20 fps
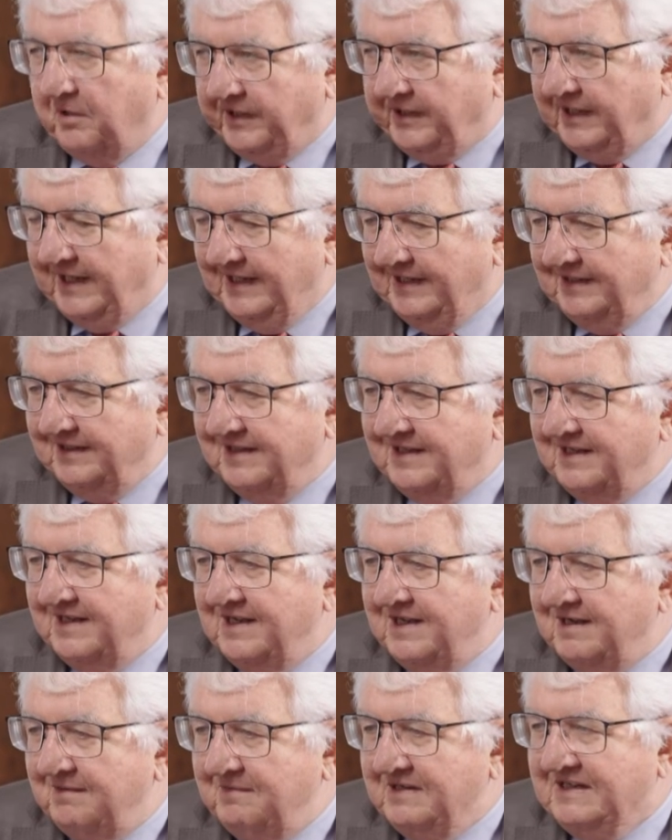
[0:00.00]
working,
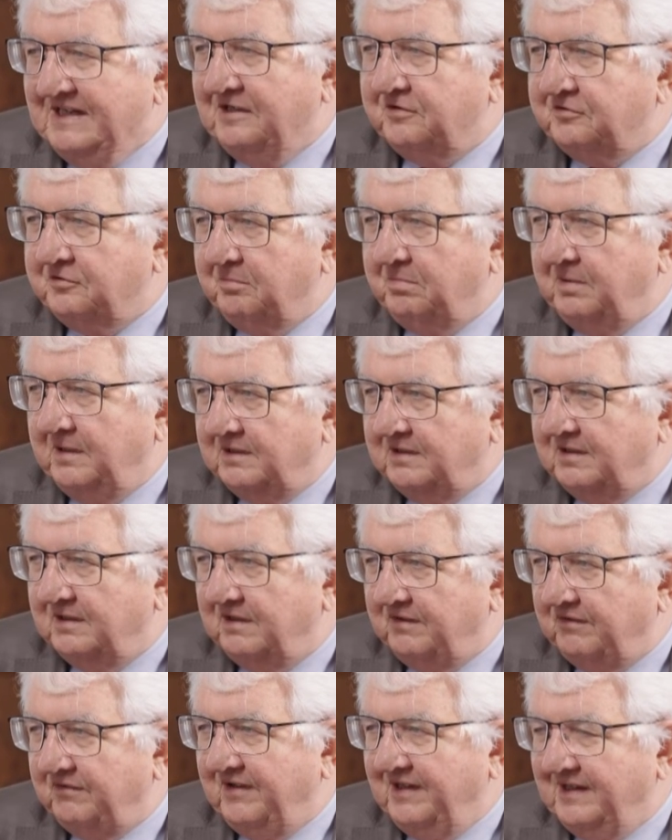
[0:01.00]
we need to
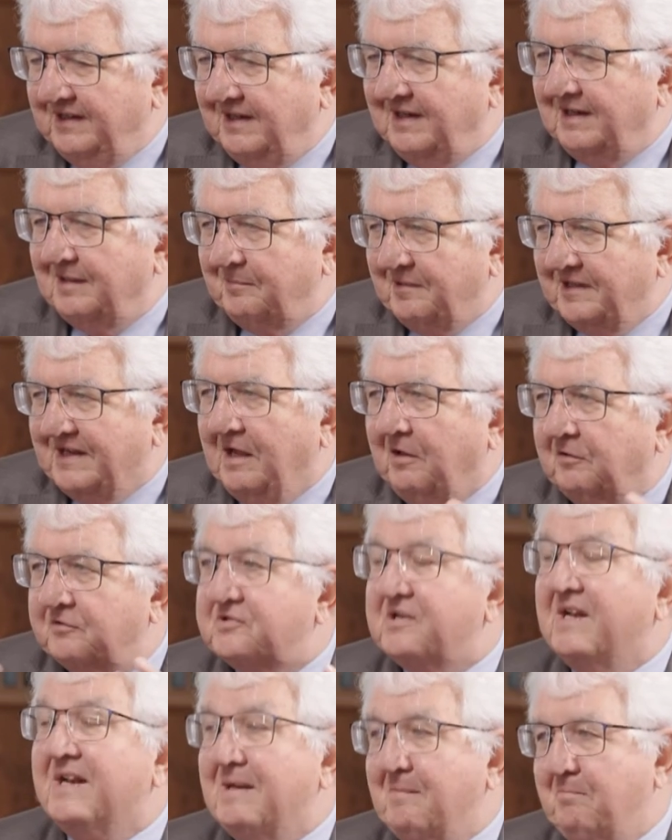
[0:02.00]
think a little bit
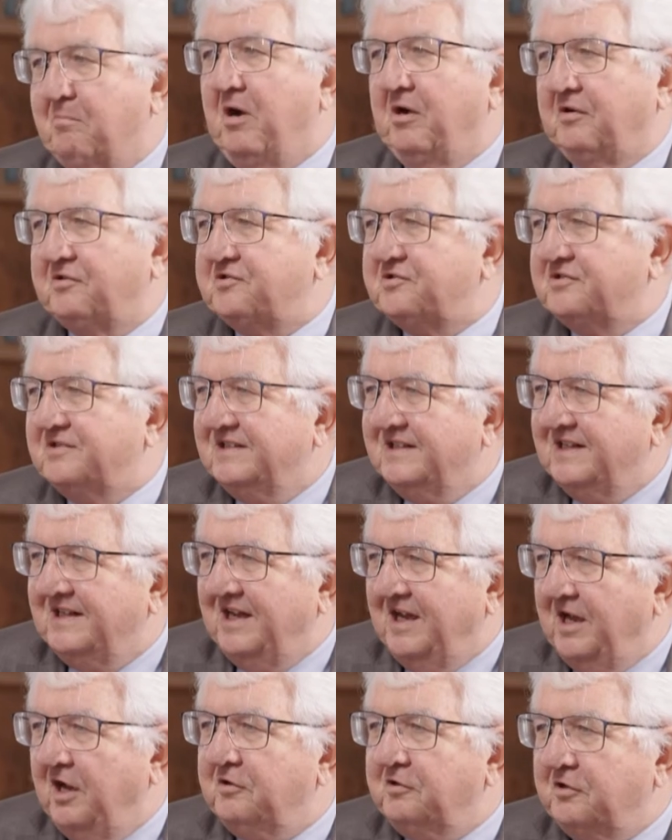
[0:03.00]
outside the box
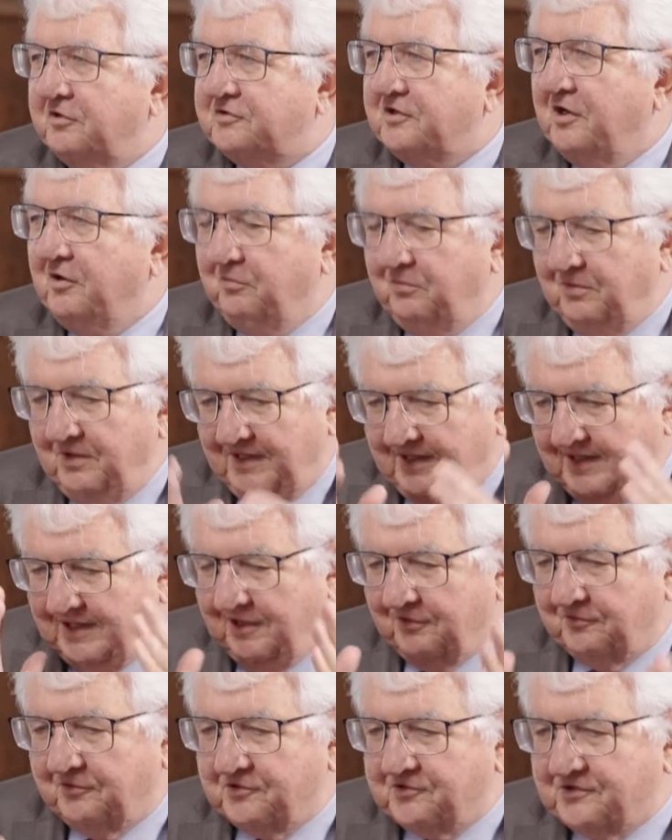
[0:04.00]
and not only,
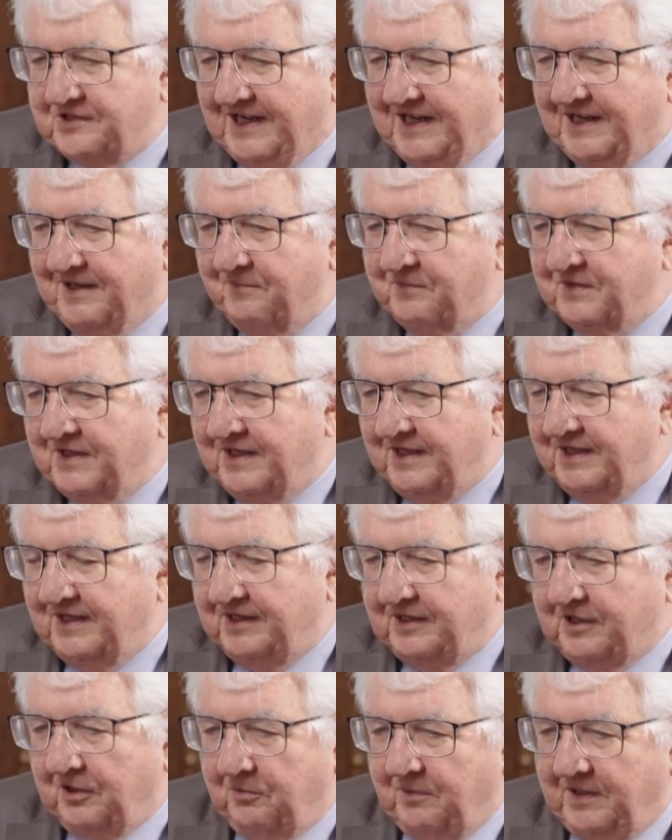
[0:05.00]

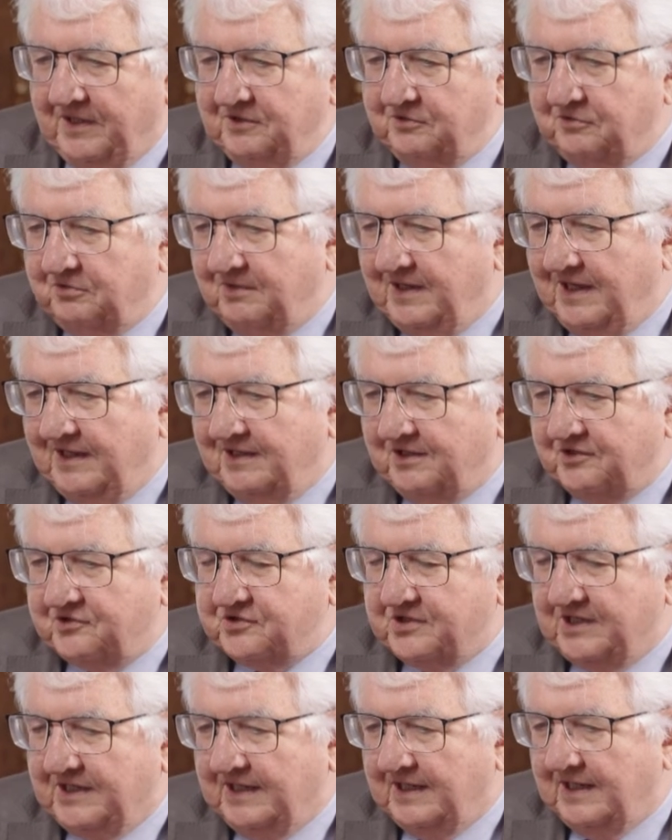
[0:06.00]
go into
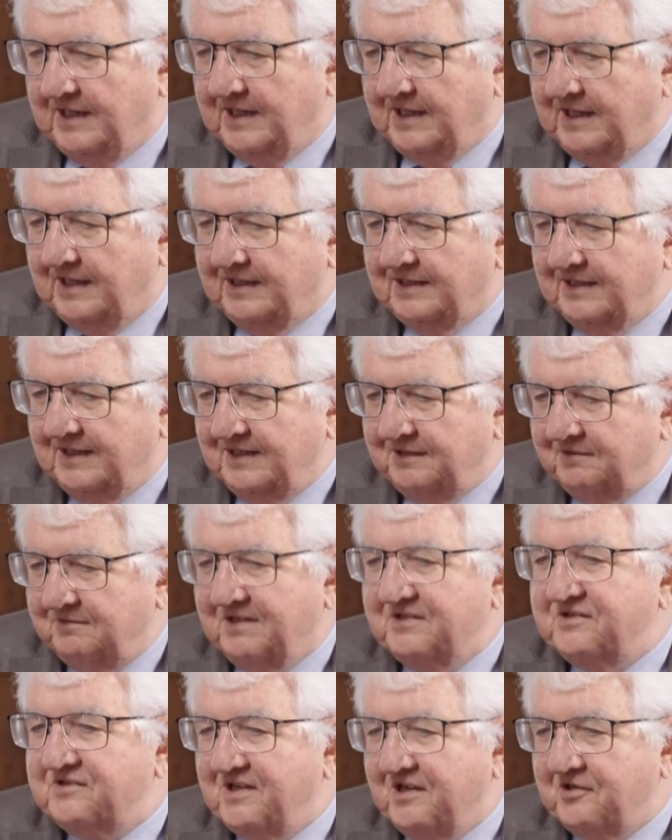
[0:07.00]
energy
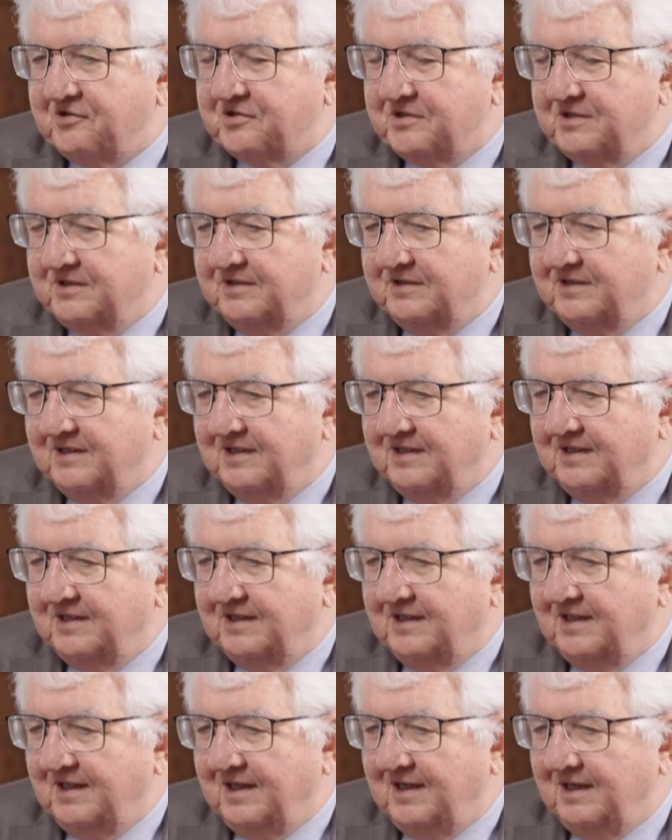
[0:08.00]
transition,
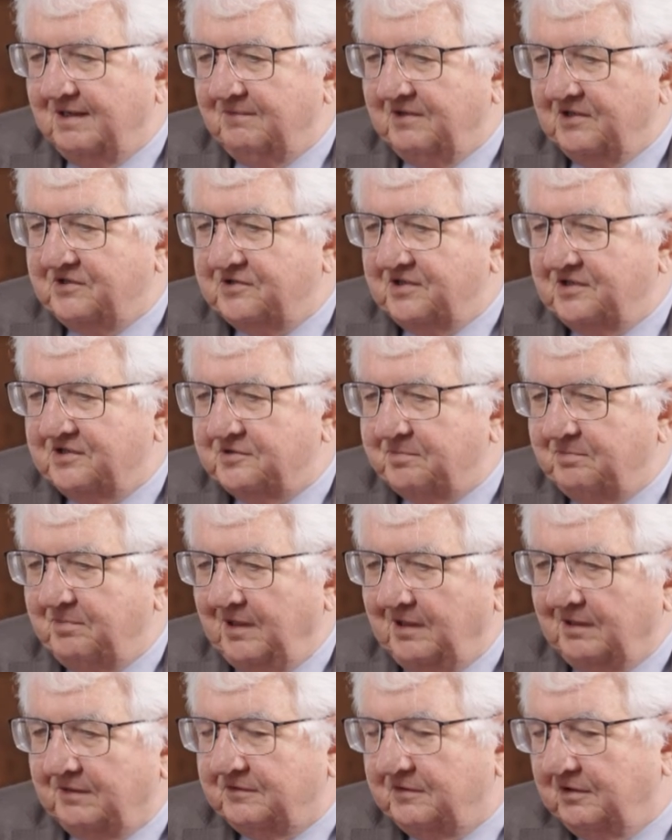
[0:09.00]
which is
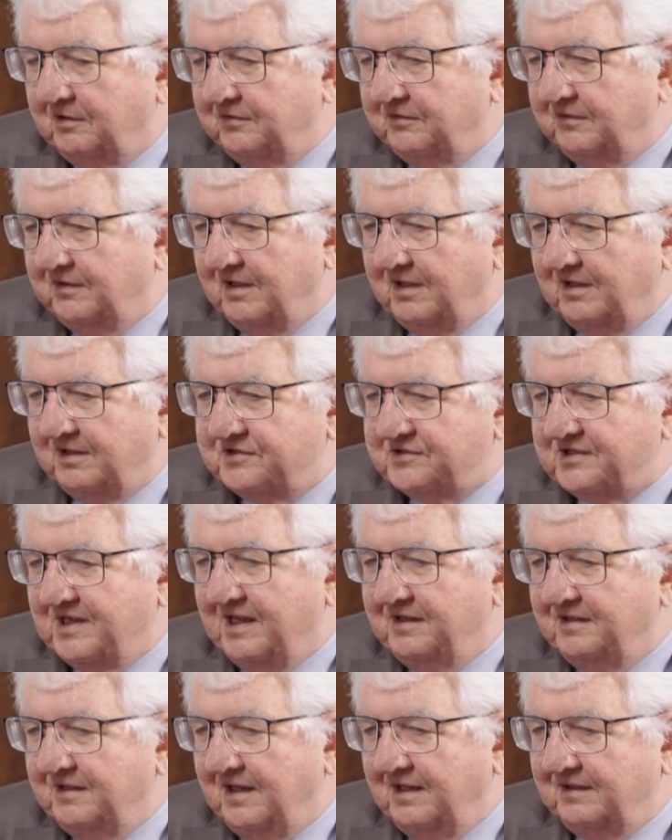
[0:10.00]
built on
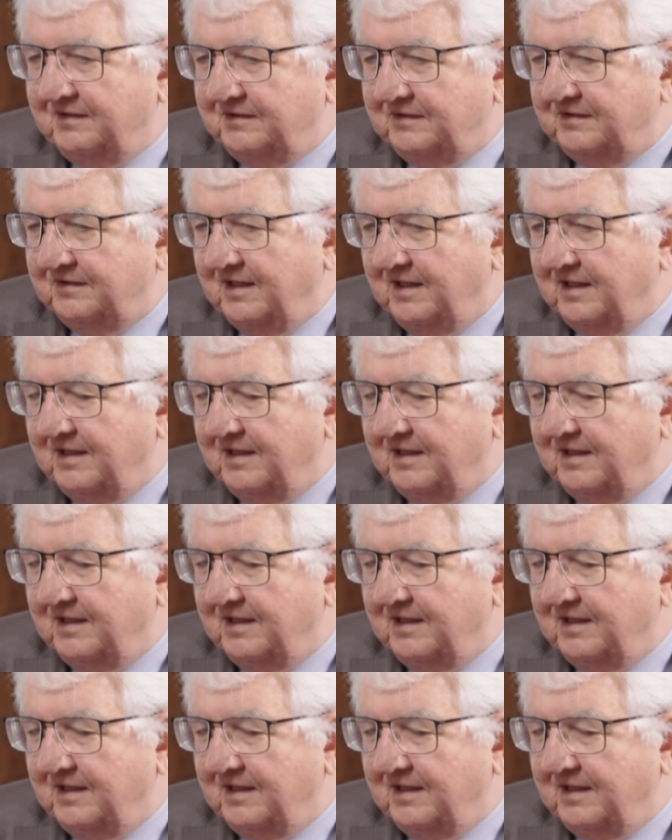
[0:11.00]
sun